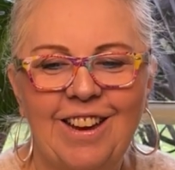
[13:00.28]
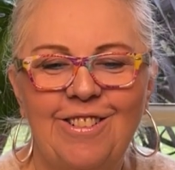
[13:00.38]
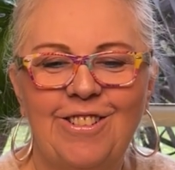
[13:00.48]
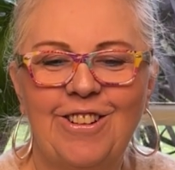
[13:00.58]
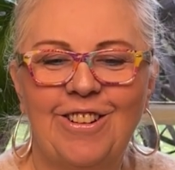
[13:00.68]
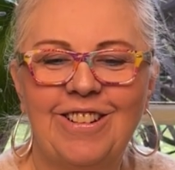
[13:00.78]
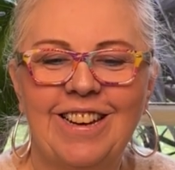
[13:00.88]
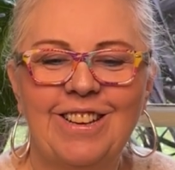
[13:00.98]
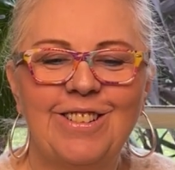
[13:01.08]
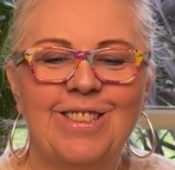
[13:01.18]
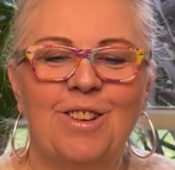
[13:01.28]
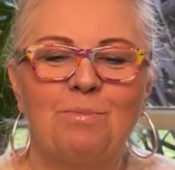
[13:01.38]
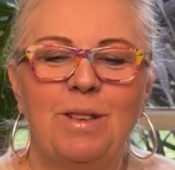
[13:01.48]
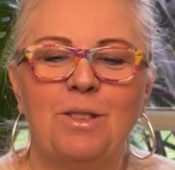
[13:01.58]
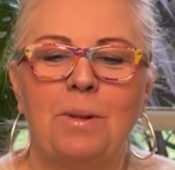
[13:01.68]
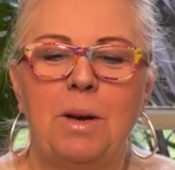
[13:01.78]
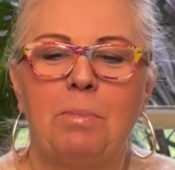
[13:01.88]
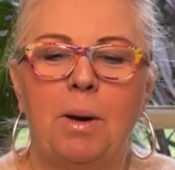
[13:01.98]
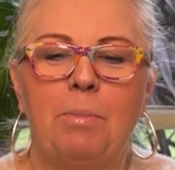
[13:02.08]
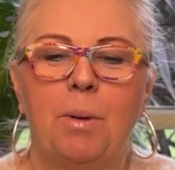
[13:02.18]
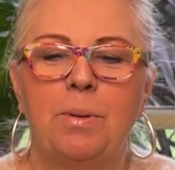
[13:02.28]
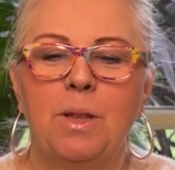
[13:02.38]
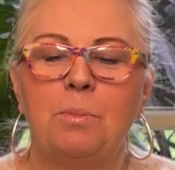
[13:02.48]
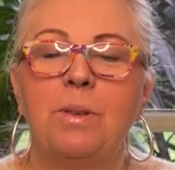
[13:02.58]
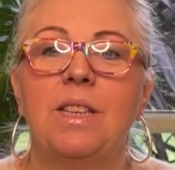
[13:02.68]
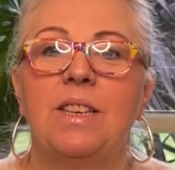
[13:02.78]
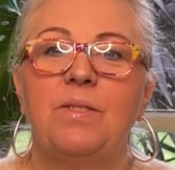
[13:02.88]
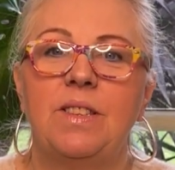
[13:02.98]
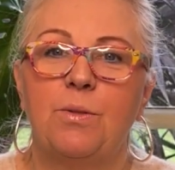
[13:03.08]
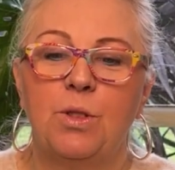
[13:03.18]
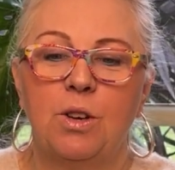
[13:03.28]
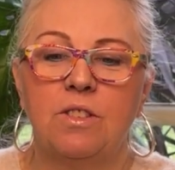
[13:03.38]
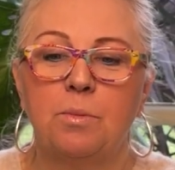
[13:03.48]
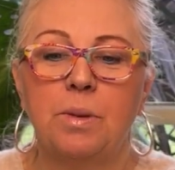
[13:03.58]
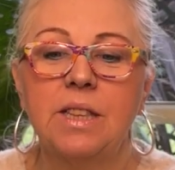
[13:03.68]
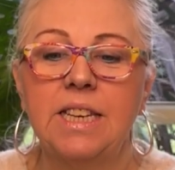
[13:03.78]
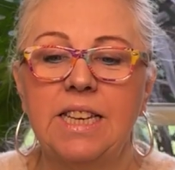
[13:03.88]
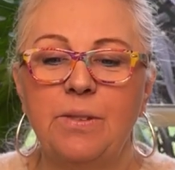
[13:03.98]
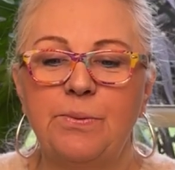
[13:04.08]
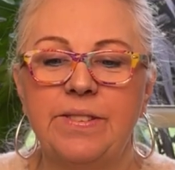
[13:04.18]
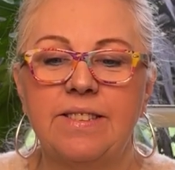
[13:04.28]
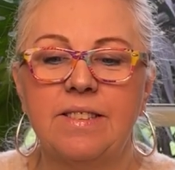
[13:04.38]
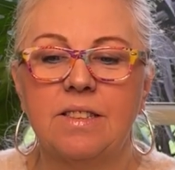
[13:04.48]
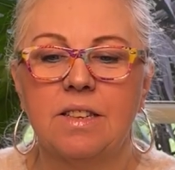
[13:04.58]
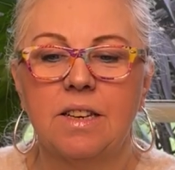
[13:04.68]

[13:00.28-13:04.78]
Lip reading: Don't let yourself be swayed by popular beliefs if those beliefs